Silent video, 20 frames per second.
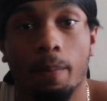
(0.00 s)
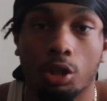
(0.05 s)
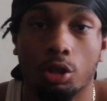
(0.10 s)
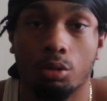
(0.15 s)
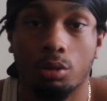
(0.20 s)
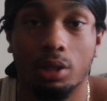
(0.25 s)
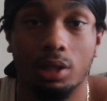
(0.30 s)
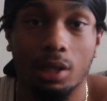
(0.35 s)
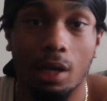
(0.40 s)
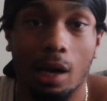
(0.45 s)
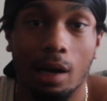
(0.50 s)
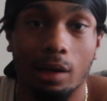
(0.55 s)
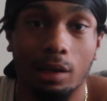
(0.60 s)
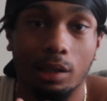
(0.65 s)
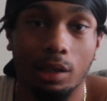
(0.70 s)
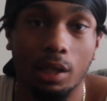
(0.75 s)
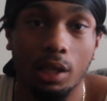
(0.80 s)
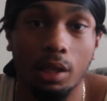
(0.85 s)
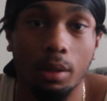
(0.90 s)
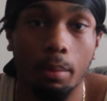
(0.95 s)
You just gotta
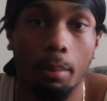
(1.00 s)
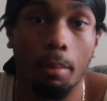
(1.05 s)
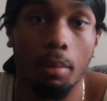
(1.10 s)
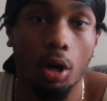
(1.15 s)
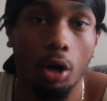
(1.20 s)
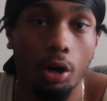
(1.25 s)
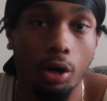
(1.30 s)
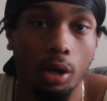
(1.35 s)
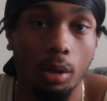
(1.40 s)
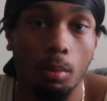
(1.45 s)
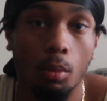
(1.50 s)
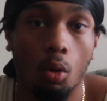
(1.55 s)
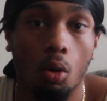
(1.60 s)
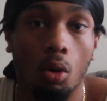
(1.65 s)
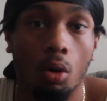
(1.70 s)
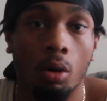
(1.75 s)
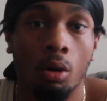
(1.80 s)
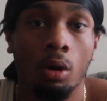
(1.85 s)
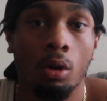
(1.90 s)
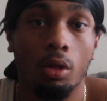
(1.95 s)
keep burning
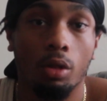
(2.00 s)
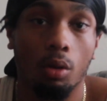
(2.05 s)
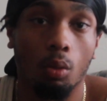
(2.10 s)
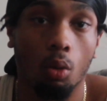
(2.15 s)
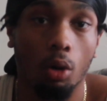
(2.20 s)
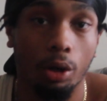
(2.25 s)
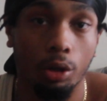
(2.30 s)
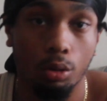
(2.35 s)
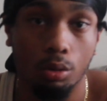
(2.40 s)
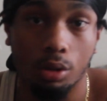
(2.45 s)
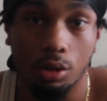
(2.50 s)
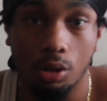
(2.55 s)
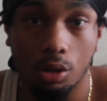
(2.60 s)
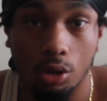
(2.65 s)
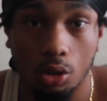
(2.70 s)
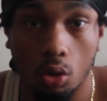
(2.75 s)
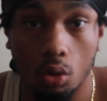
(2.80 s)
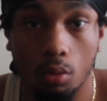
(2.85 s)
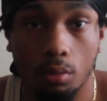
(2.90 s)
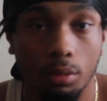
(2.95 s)
more than what you
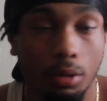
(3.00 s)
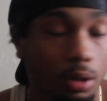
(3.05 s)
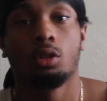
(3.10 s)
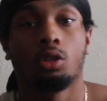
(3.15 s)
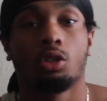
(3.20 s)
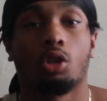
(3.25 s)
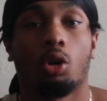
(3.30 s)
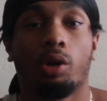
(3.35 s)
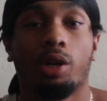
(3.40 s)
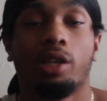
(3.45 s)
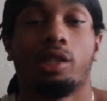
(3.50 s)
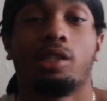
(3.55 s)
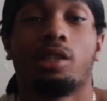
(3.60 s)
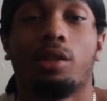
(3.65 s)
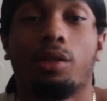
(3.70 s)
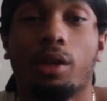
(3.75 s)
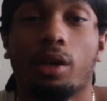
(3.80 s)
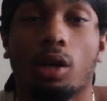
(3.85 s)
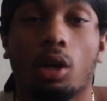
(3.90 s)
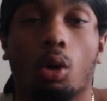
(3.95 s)
consumed. So here's
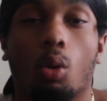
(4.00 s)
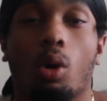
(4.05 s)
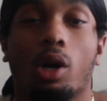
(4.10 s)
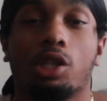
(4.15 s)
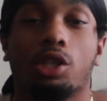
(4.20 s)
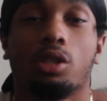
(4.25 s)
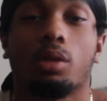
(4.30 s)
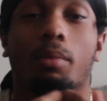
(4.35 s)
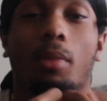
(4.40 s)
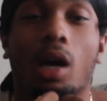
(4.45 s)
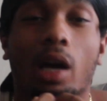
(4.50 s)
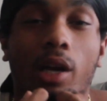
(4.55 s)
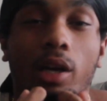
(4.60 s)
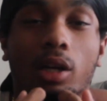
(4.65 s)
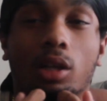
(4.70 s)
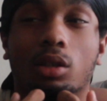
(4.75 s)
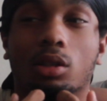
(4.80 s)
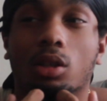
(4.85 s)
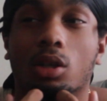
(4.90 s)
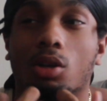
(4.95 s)
the thing, a question might
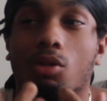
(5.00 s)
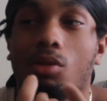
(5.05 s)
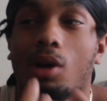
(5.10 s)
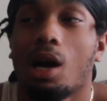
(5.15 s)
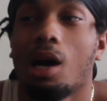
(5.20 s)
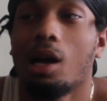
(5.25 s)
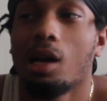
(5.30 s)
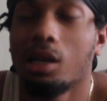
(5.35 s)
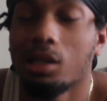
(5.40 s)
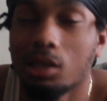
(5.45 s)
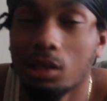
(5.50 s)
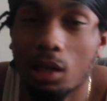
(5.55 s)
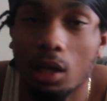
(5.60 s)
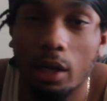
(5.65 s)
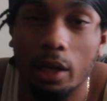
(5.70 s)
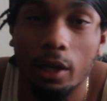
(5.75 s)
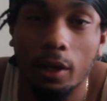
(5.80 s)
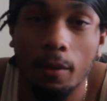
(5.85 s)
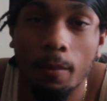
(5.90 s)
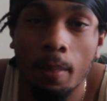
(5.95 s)
arise
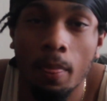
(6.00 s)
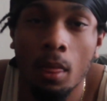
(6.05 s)
like,